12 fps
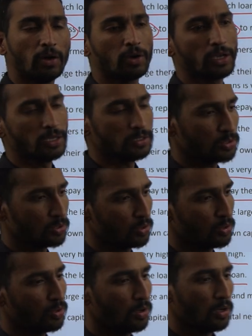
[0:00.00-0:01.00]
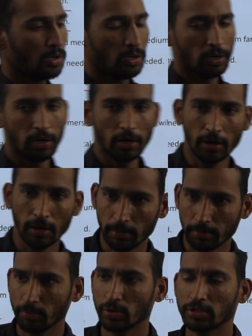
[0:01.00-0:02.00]
okay, so
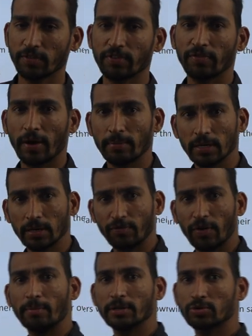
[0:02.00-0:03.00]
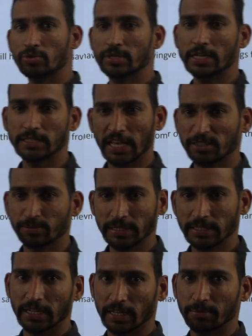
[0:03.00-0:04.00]
most of the farmer suicides has
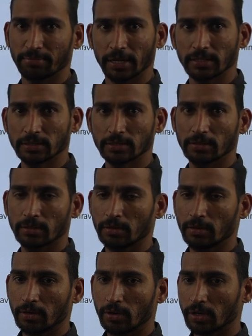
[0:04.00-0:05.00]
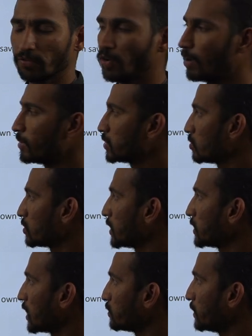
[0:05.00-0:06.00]
been taken place. Okay, farmer
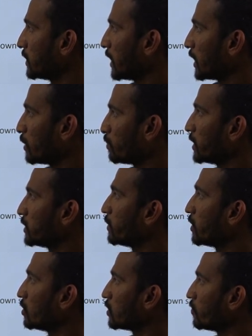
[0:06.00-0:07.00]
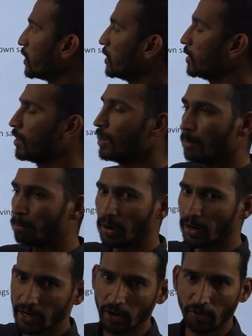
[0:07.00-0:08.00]
suicides has been taken place because of the
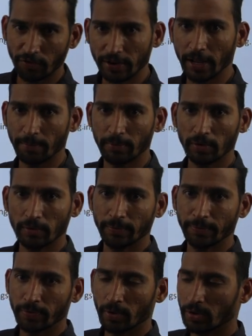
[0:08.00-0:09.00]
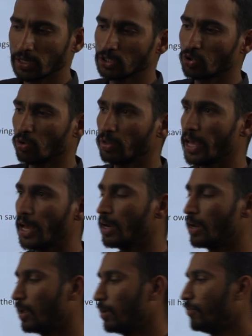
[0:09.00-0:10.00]
burden of debt. Okay, so they
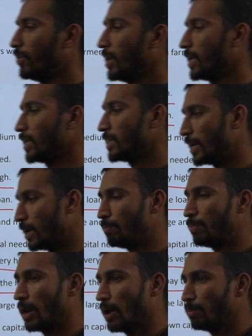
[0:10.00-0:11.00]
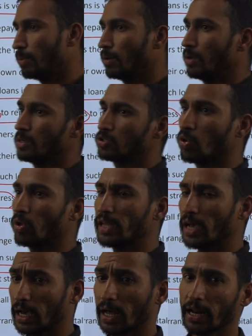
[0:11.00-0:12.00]
are filling in the debt trap, so
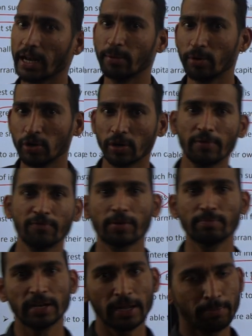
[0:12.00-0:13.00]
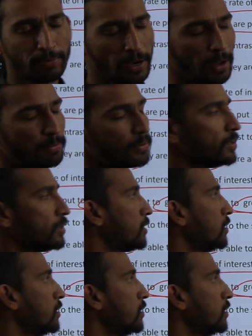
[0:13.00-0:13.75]
they are unable to come from the debt trap.